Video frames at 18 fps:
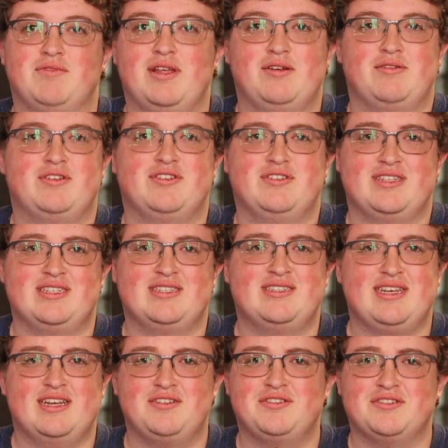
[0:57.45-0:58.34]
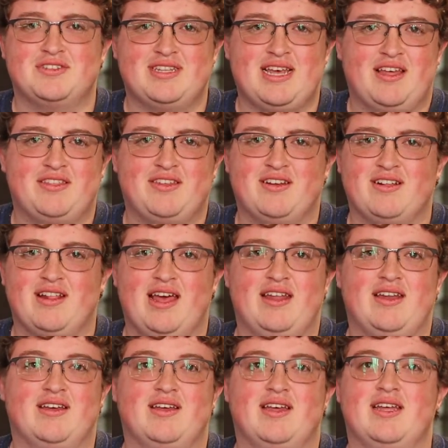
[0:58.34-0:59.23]
which is in central South
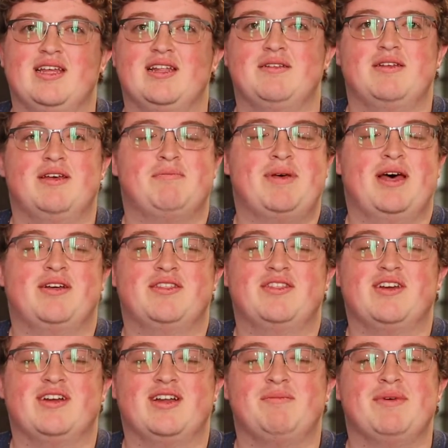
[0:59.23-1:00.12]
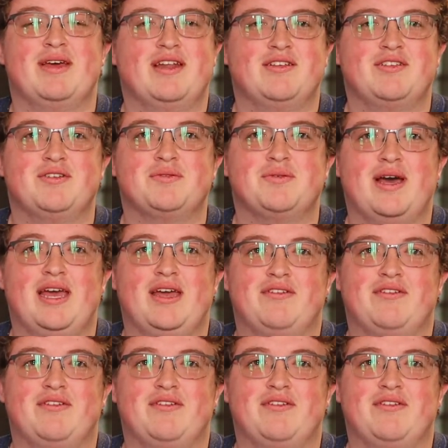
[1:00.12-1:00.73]
Carolina, about 30 minutes away